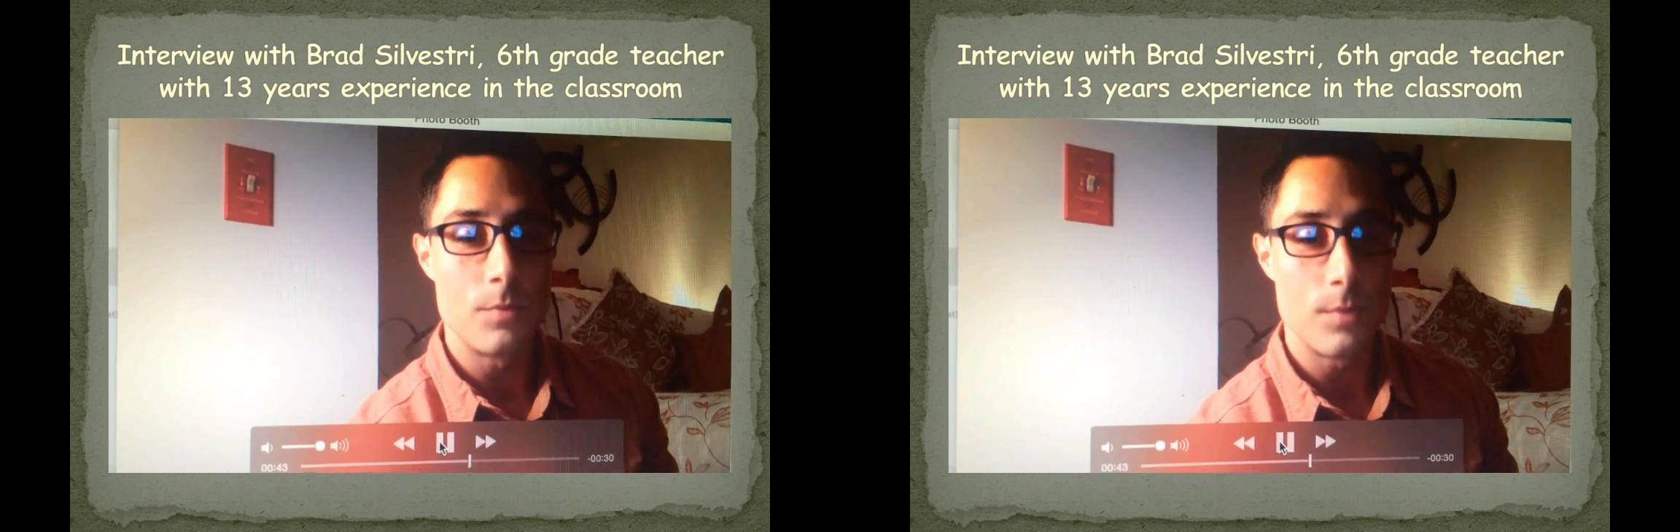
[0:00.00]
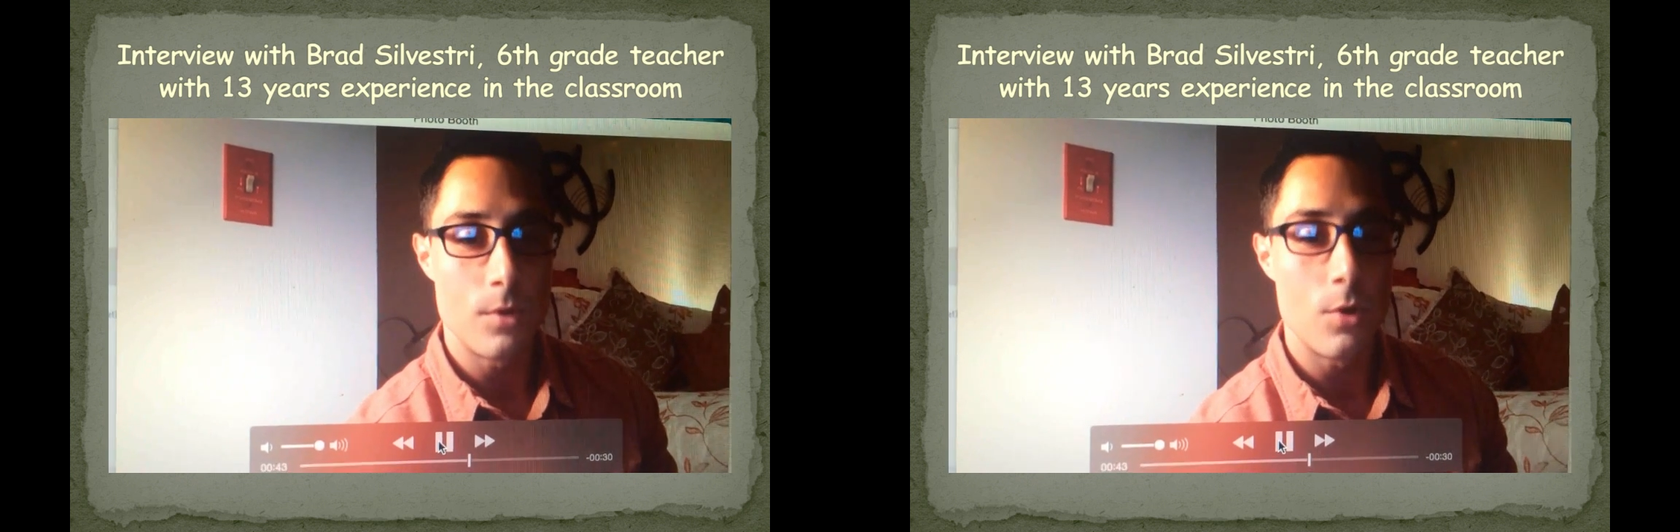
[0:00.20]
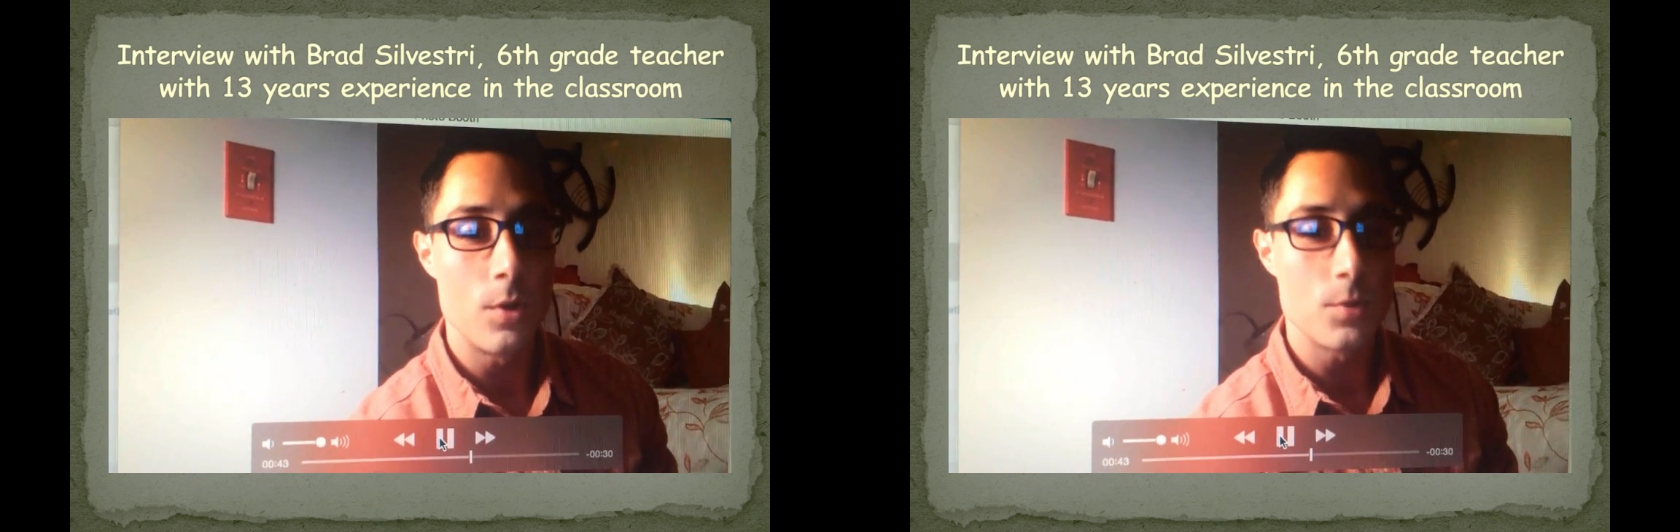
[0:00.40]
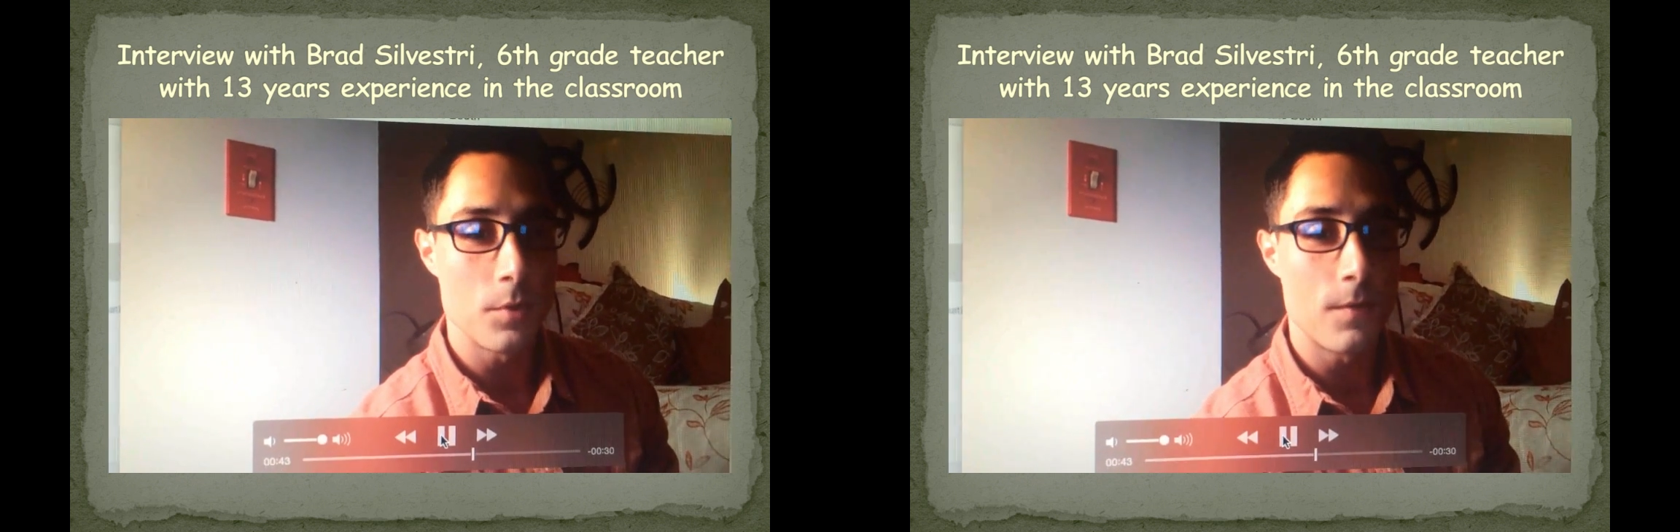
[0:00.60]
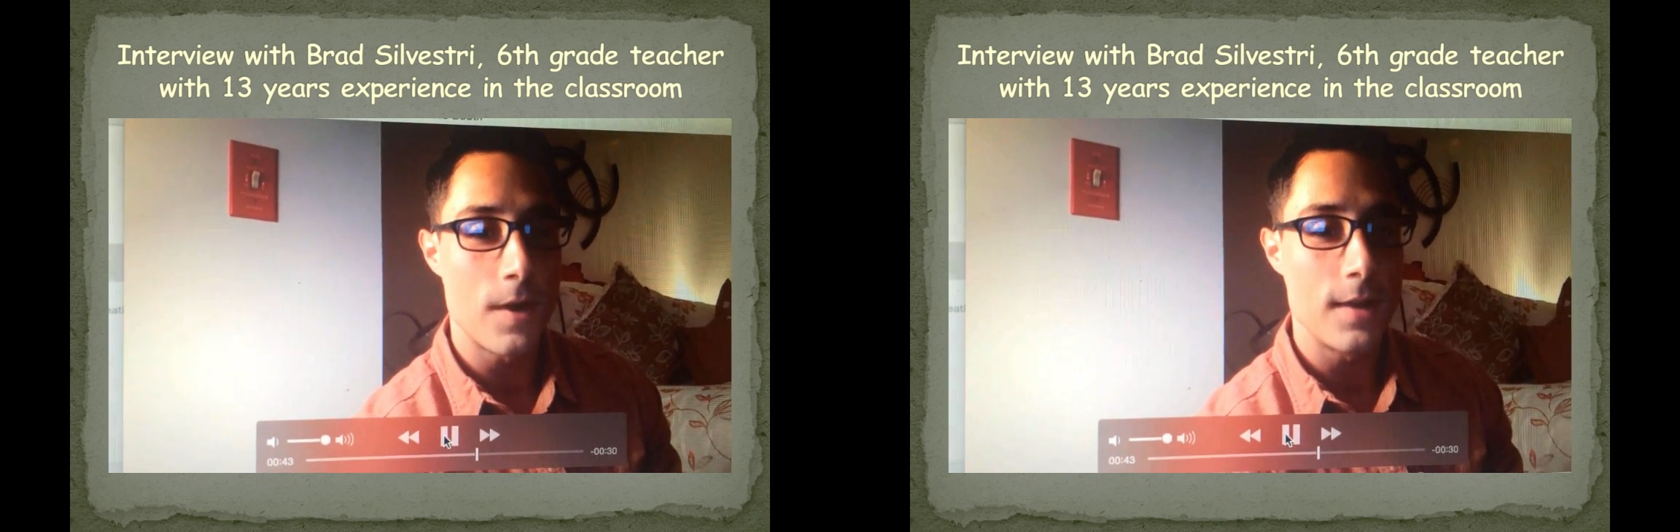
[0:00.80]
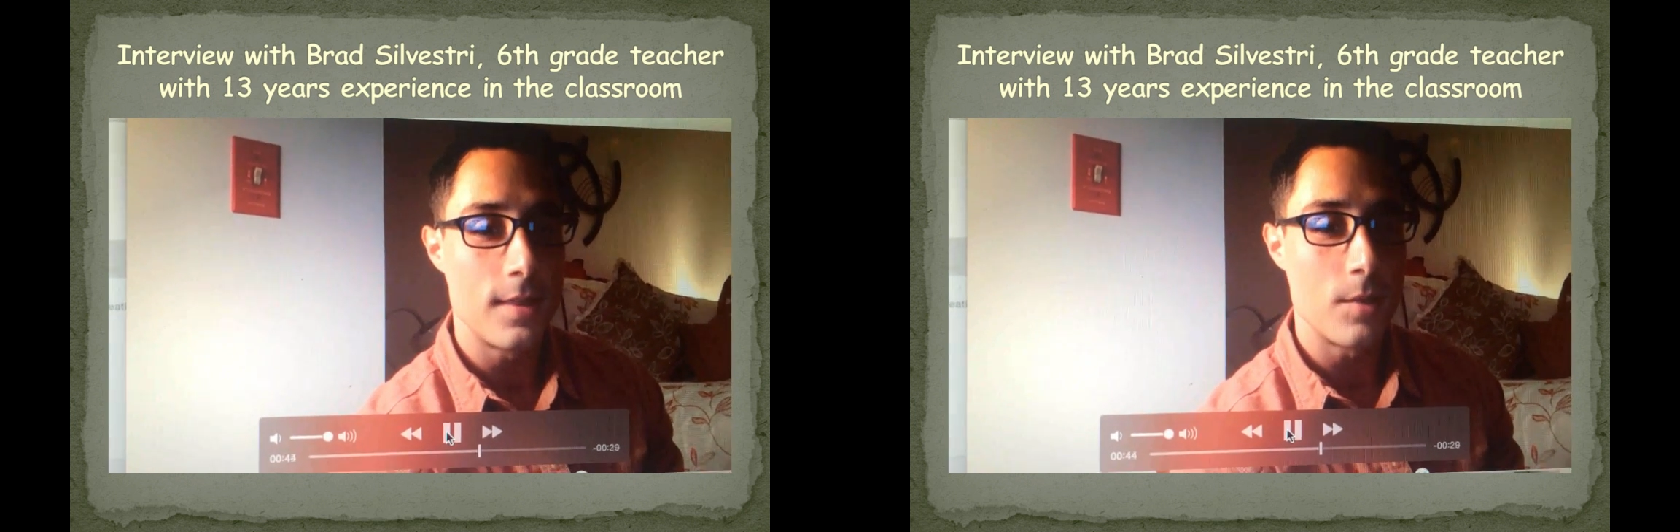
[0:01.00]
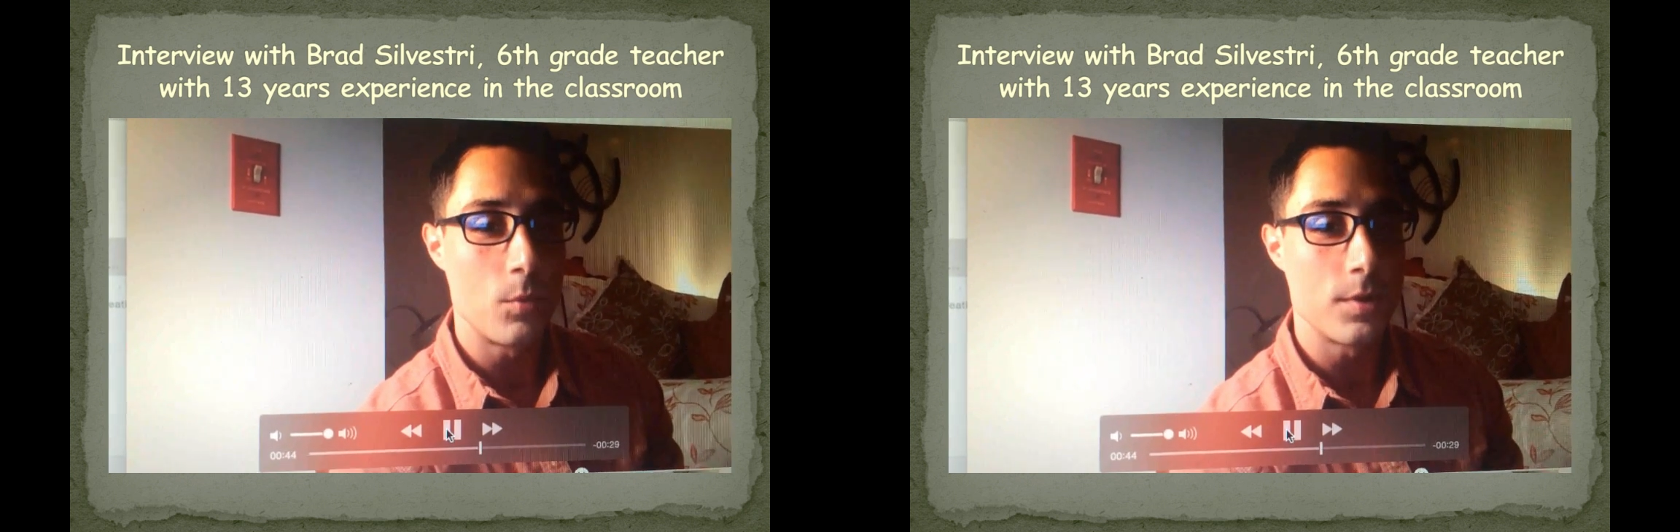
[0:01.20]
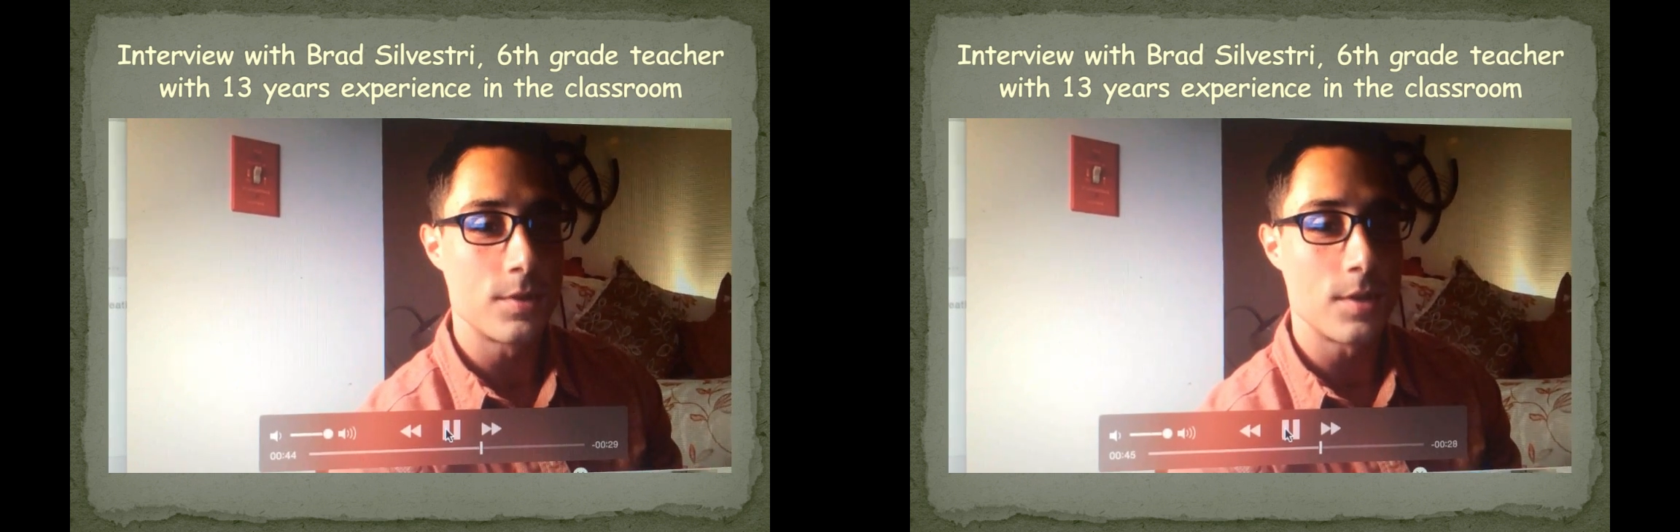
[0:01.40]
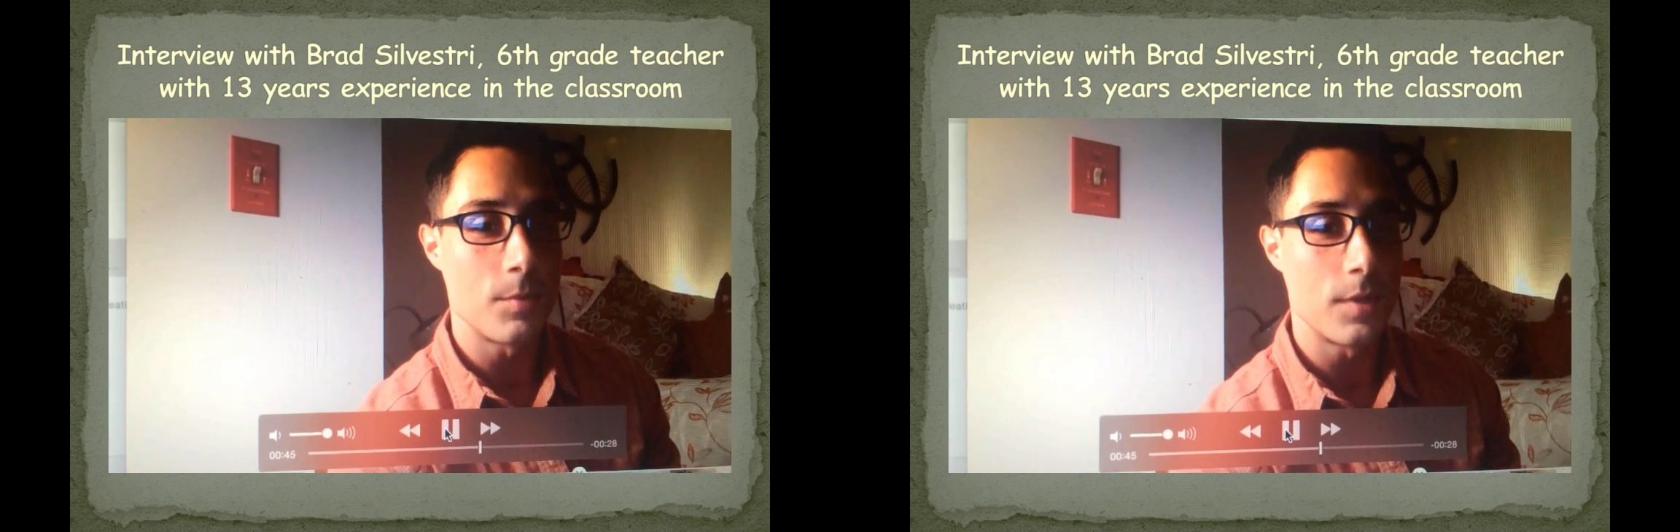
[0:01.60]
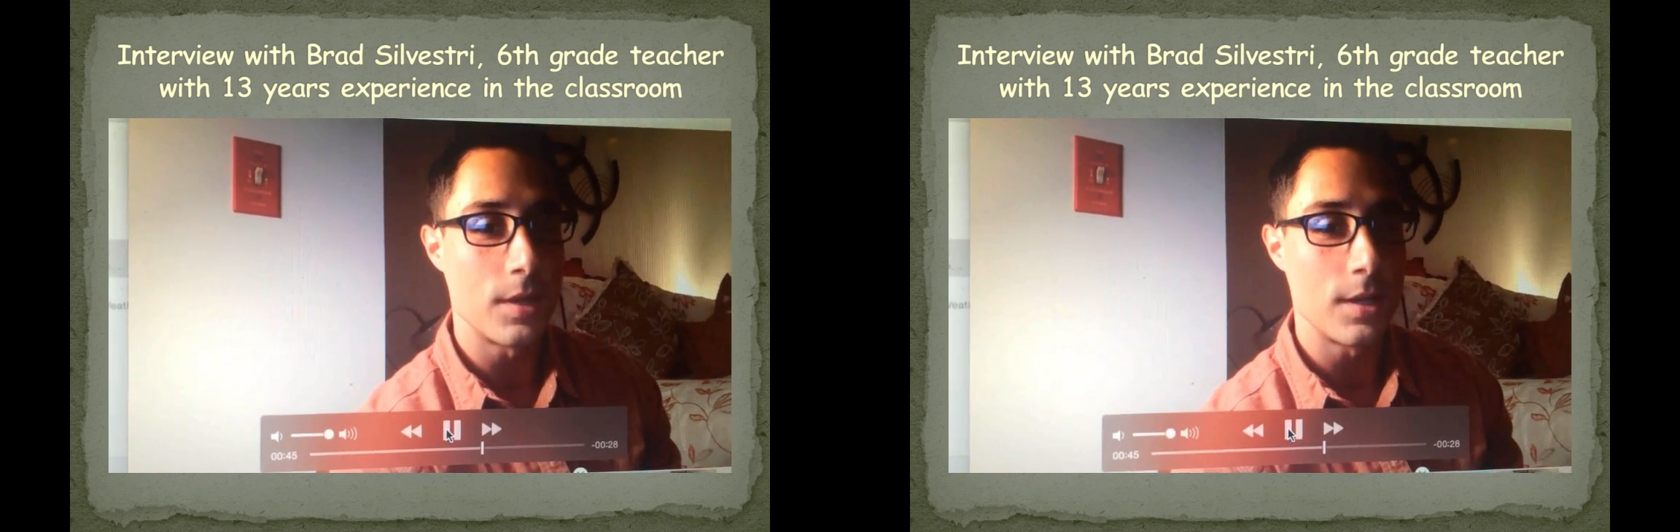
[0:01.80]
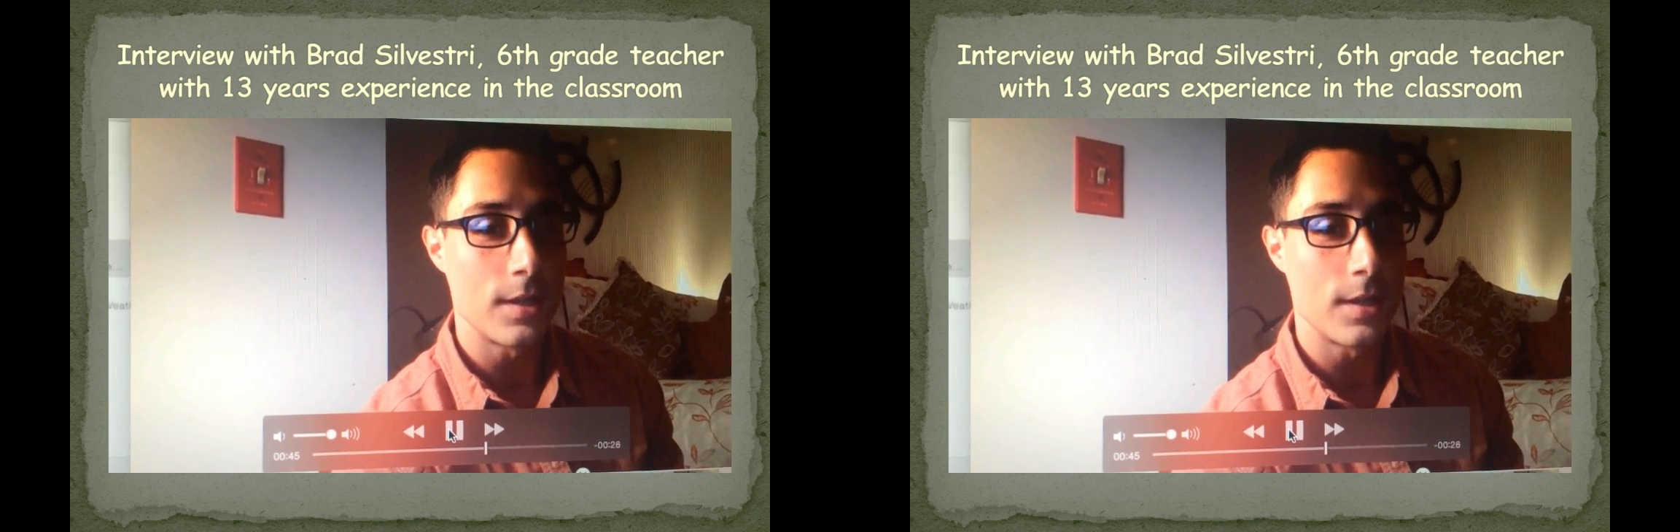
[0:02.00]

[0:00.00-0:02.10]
Always provide them with something